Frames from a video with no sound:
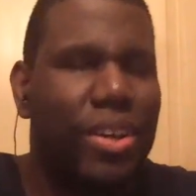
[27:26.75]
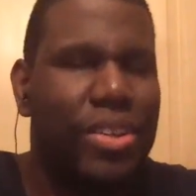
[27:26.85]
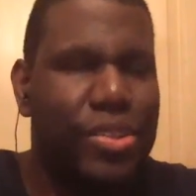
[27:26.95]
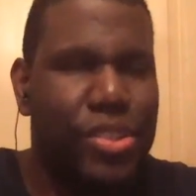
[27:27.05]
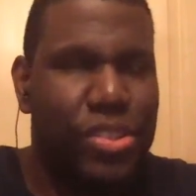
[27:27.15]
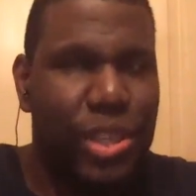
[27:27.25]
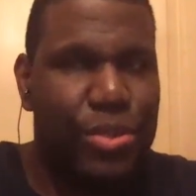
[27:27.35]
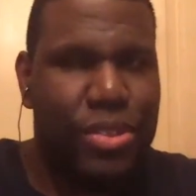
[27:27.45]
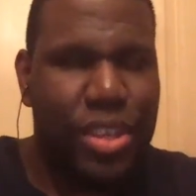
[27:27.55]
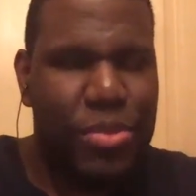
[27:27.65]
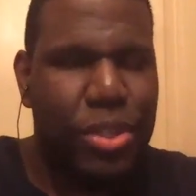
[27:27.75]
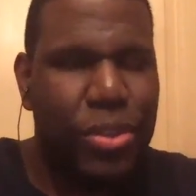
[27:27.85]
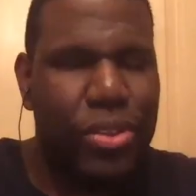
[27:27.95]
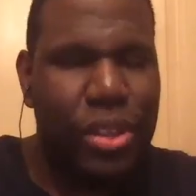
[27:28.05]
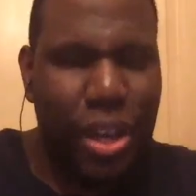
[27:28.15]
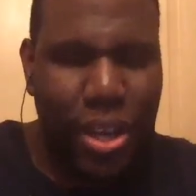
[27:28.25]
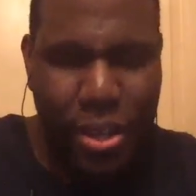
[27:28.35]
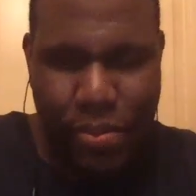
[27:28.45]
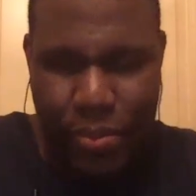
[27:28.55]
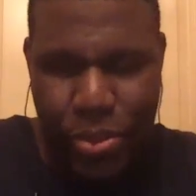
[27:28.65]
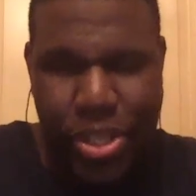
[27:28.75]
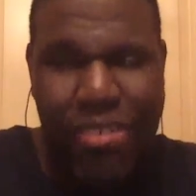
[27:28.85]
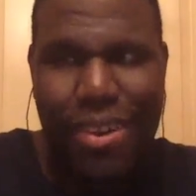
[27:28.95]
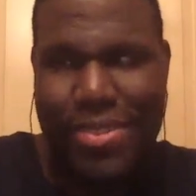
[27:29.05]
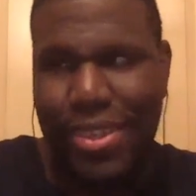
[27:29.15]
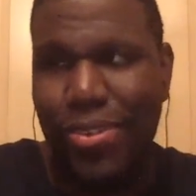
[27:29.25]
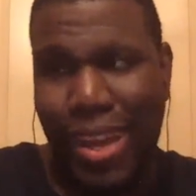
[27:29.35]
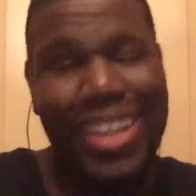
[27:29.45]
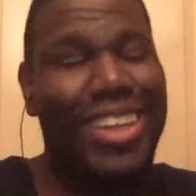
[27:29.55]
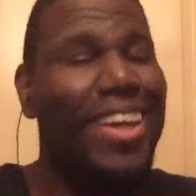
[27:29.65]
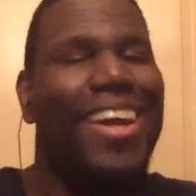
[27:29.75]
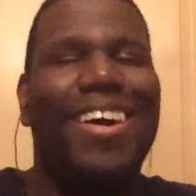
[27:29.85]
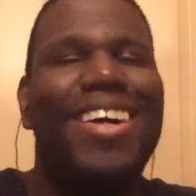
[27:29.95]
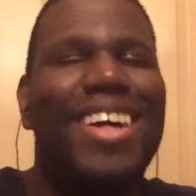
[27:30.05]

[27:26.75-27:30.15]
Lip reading: This is a Testament New Devil. I said, "Oh heck yeah!"